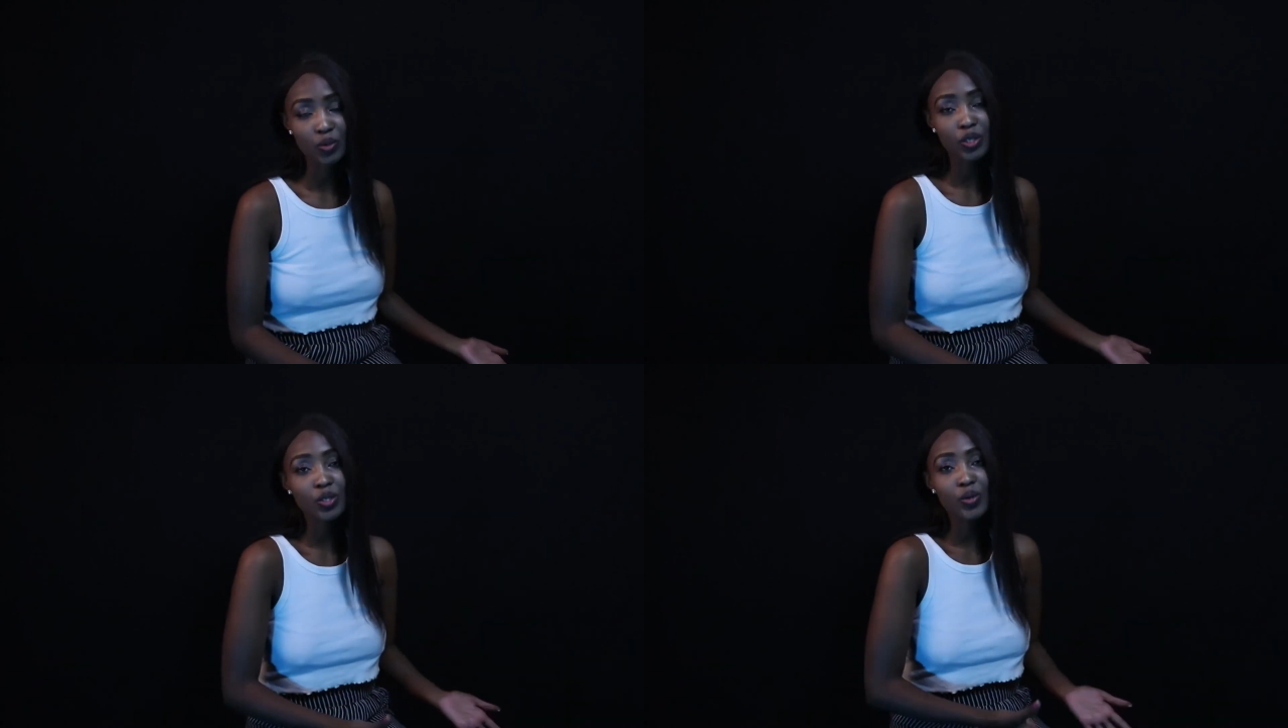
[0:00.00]

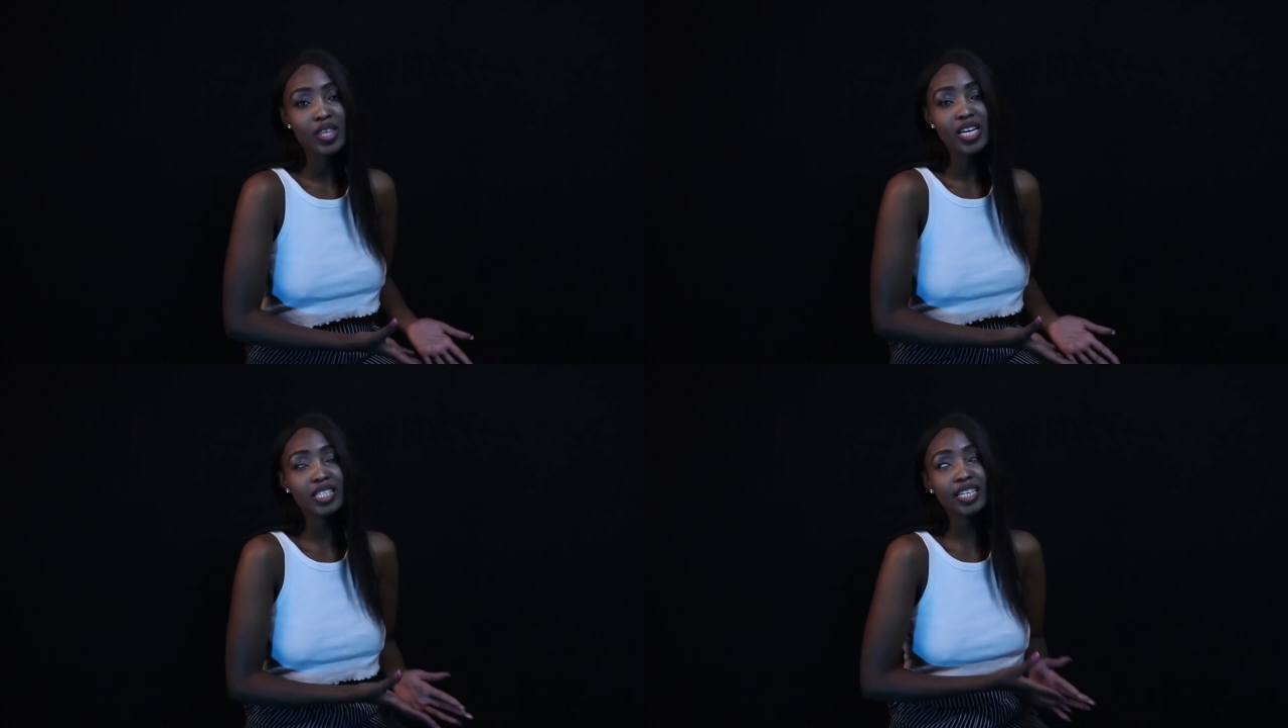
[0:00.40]
We do
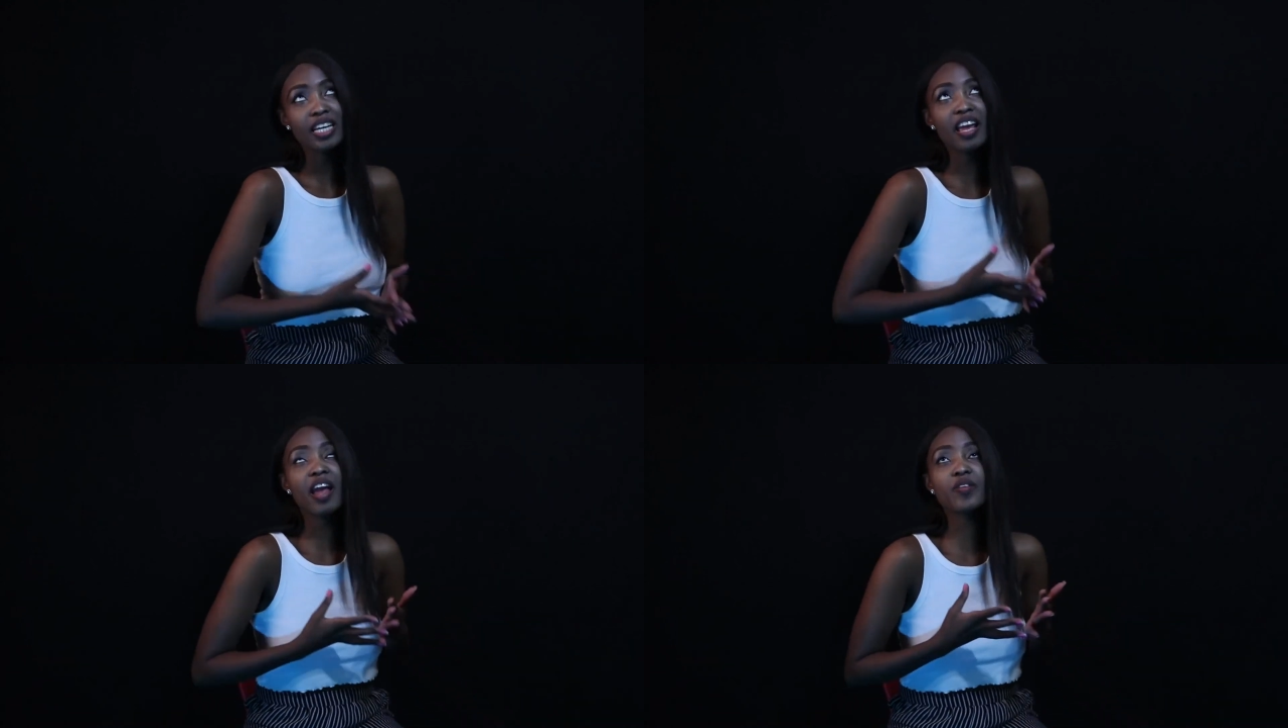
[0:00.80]
theater
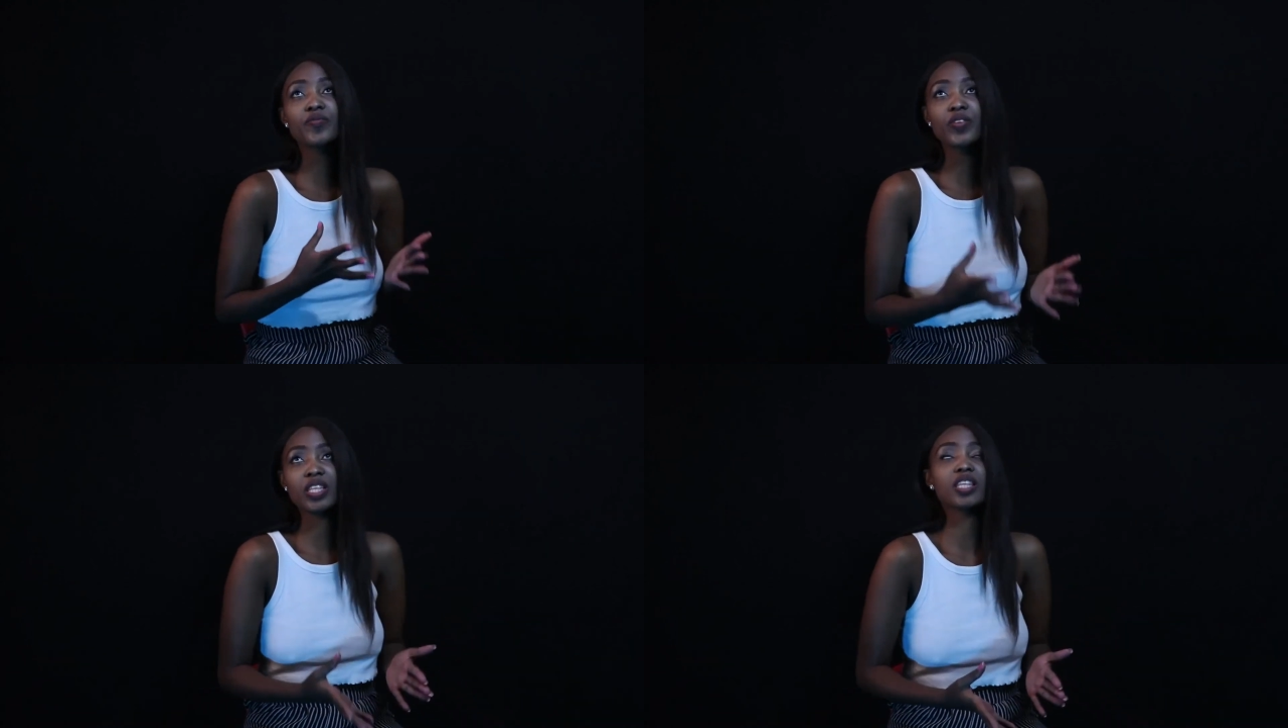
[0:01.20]
in
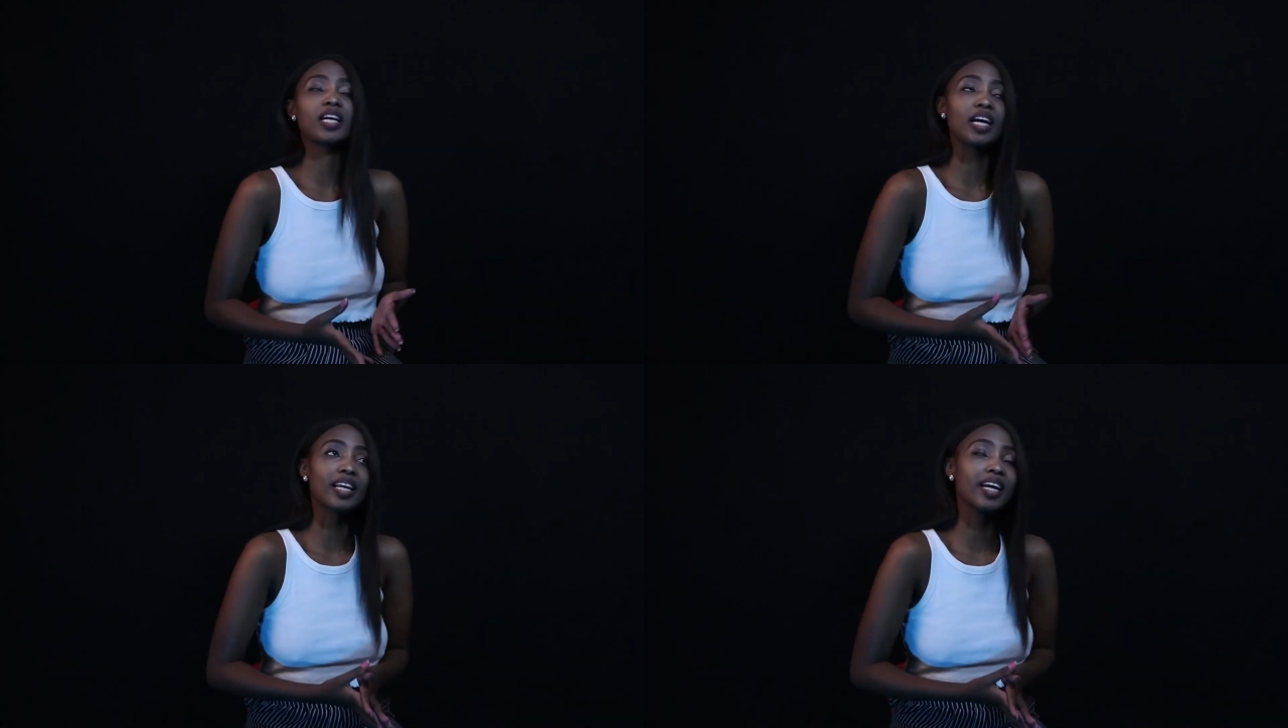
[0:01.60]

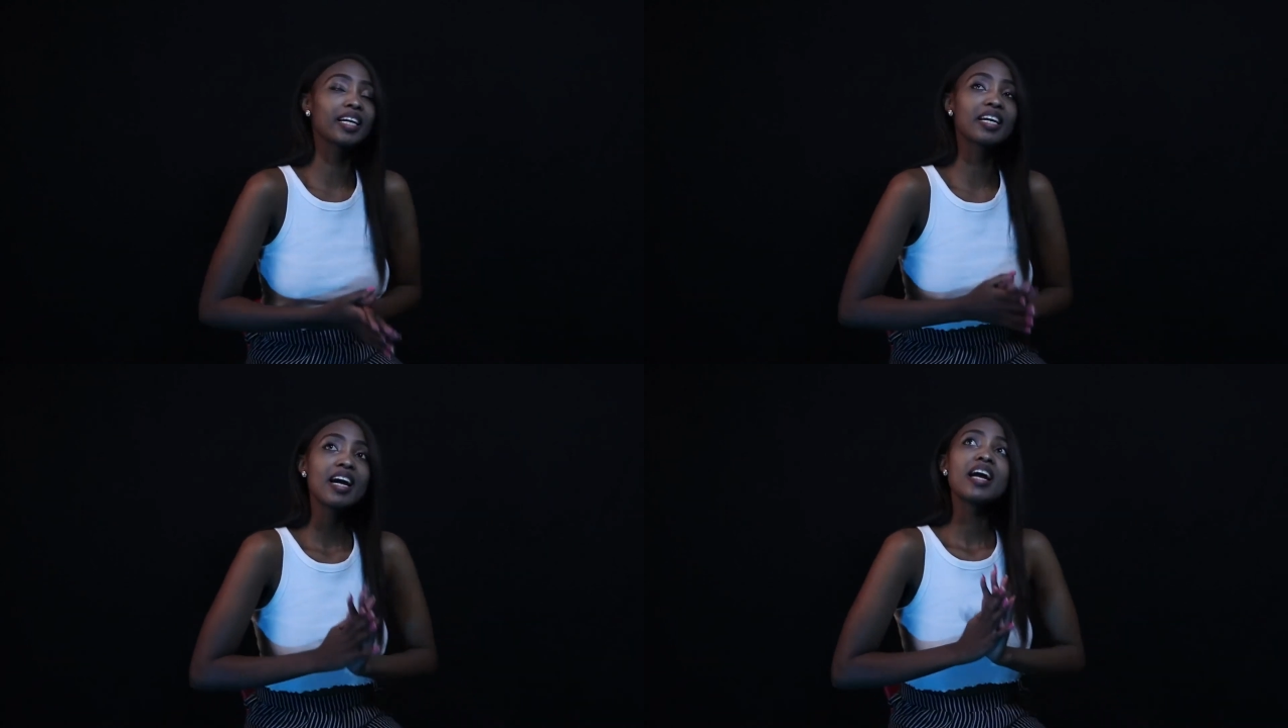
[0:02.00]
everything, like